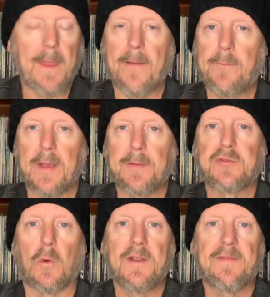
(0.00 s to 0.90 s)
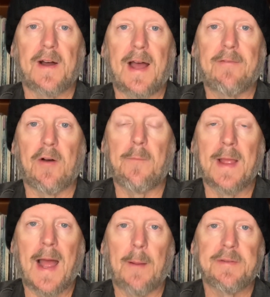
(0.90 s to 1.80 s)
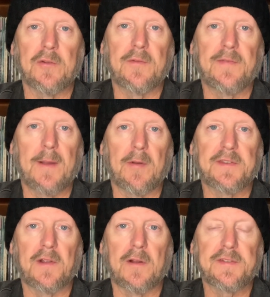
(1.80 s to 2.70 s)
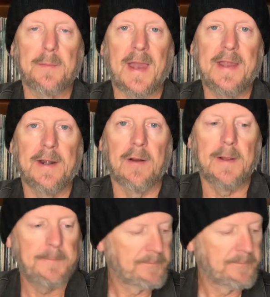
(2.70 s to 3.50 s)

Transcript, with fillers: I've picked 25 of my absolute favorite songs from that era.